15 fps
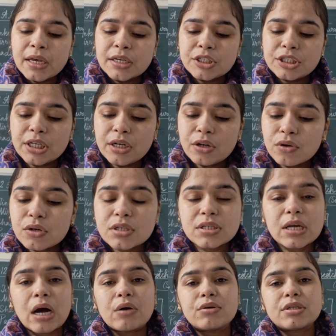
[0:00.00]
She
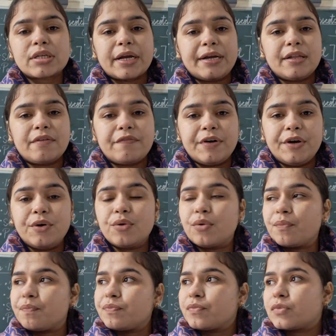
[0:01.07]
looks outside the
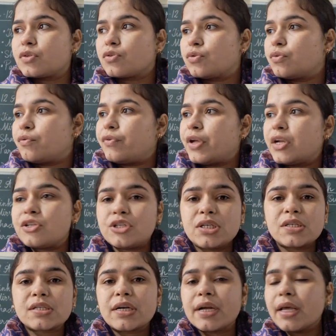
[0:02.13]
window. So where
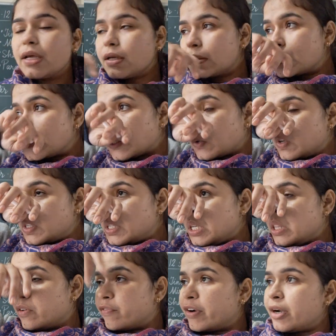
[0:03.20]
she's sitting, she could
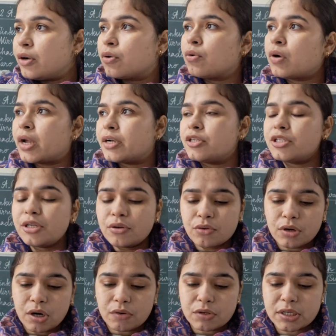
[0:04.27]
see the window, and she
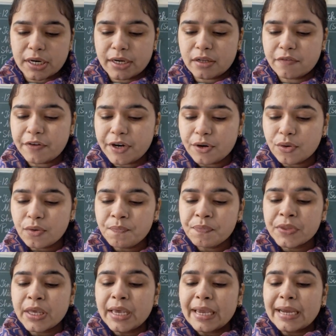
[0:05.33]
looked outside the window.
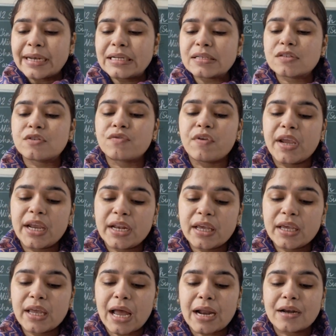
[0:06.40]
It is
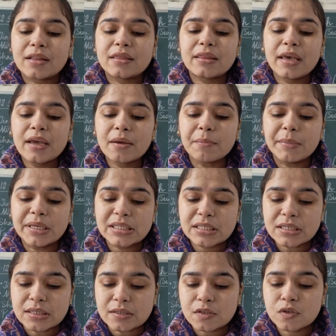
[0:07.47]
raining and a thick
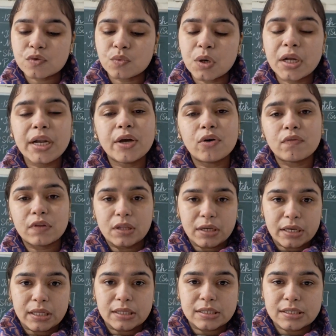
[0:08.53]
mist is swirling over the
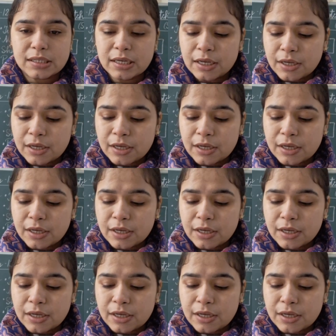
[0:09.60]
hills.